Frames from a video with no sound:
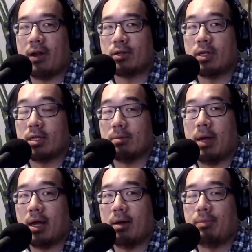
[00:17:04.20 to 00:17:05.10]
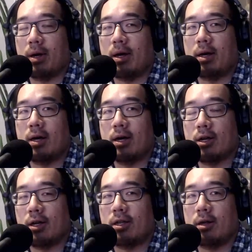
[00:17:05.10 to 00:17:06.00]
if manufacturing doesn't make up
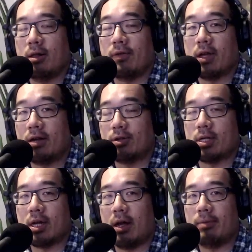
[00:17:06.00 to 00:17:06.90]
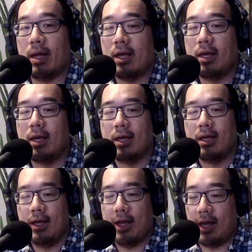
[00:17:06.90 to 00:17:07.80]
a, a good deal of a country's economy.
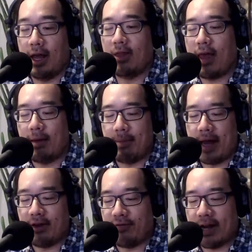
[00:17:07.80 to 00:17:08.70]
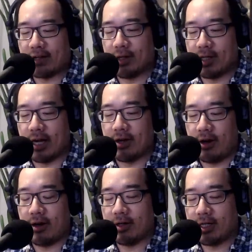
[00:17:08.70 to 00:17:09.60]
In that manufacturing
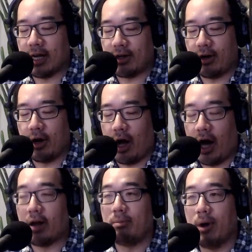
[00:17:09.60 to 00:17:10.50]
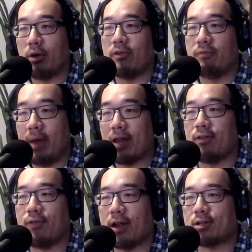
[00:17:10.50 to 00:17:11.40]
sector, sector,
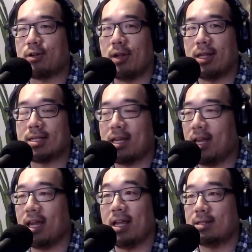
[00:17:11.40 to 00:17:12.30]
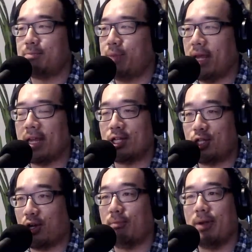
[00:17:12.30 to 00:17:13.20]
automotive manufacturing is king. It's
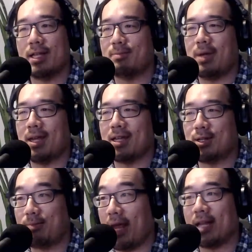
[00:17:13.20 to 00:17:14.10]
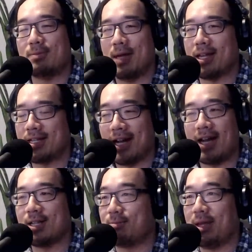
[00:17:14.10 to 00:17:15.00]
big in Germany, it's big in Japan, it's
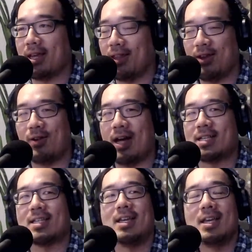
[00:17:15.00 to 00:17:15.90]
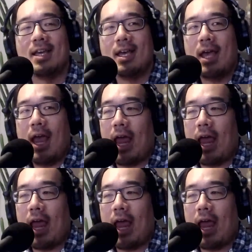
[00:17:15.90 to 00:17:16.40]
big in China, it's big in the U.S.